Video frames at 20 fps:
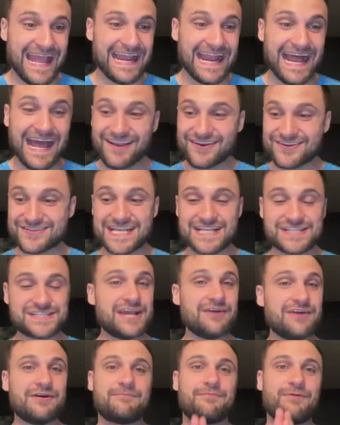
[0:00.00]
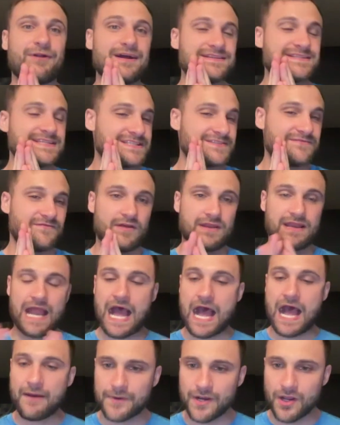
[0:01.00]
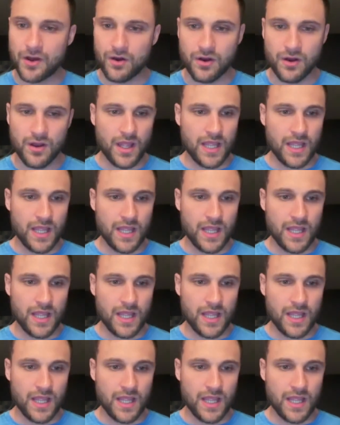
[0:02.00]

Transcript: And I understand Jalen Brunson's phenomenal.